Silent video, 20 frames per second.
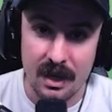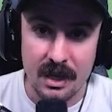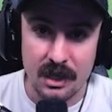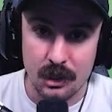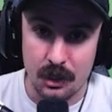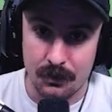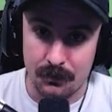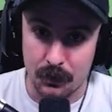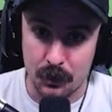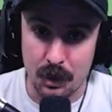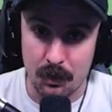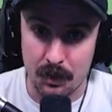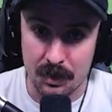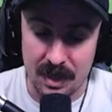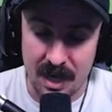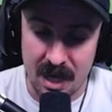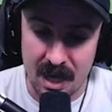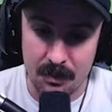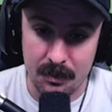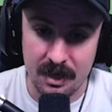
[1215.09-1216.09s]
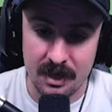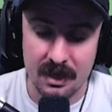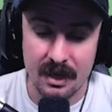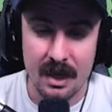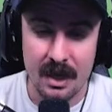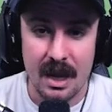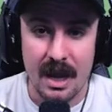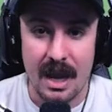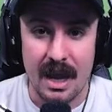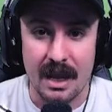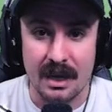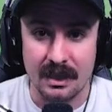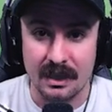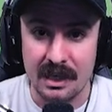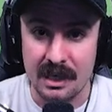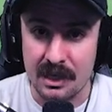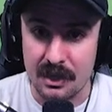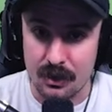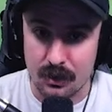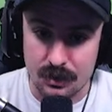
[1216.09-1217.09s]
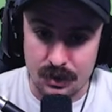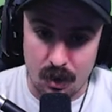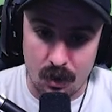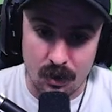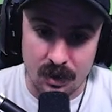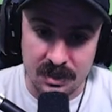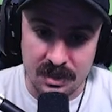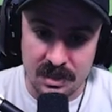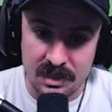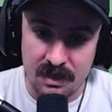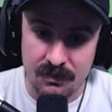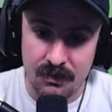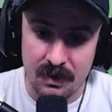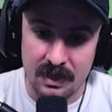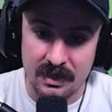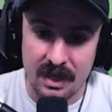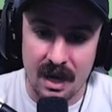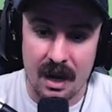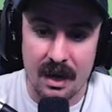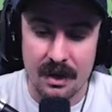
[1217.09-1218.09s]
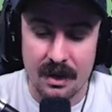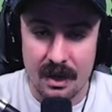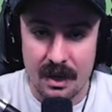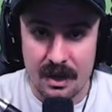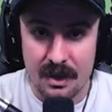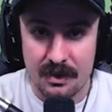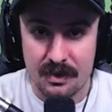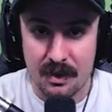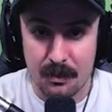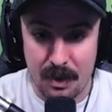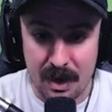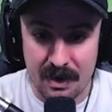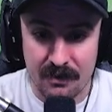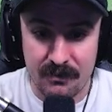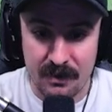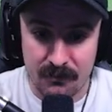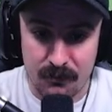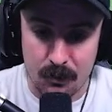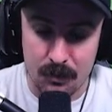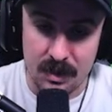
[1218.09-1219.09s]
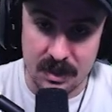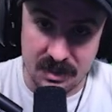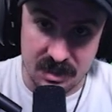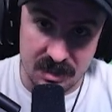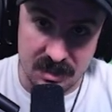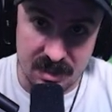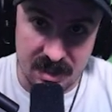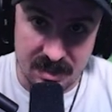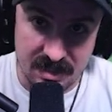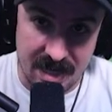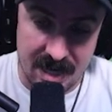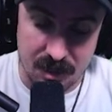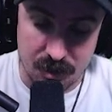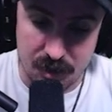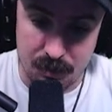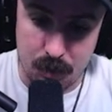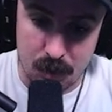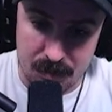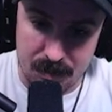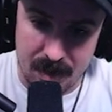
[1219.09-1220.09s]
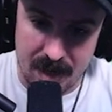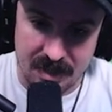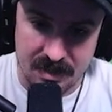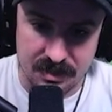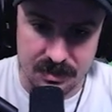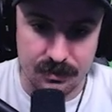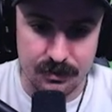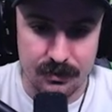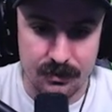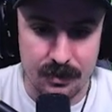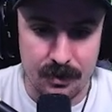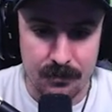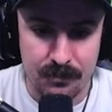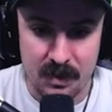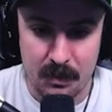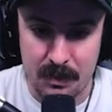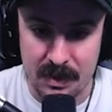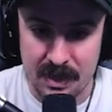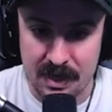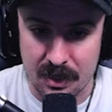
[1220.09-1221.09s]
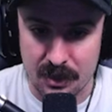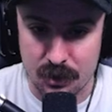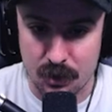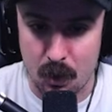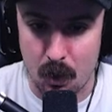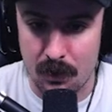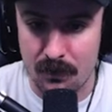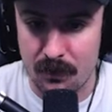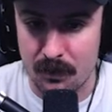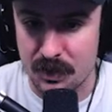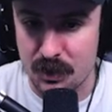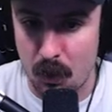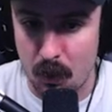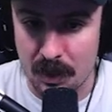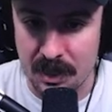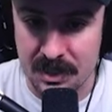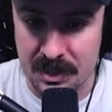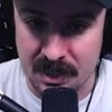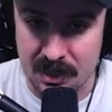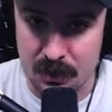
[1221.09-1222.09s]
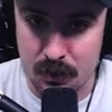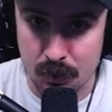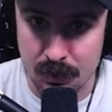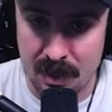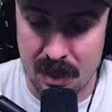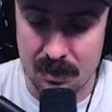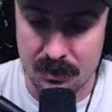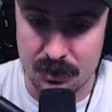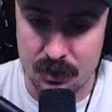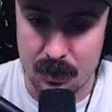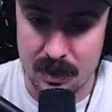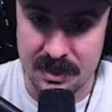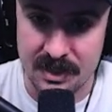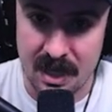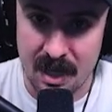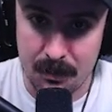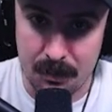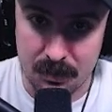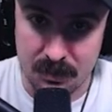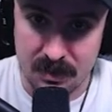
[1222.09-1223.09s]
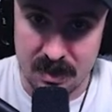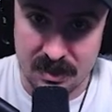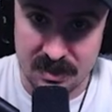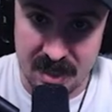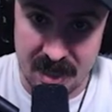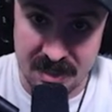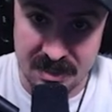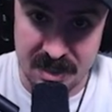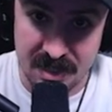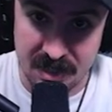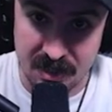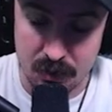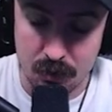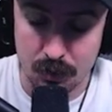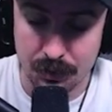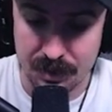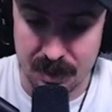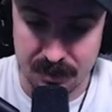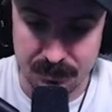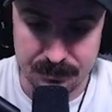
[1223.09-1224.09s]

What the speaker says: So if you're good with aiming and leading your targets and stuff like that, the benefit from this is actually pretty massive because you're going from a 20-second cooldown to a 10-second cooldown.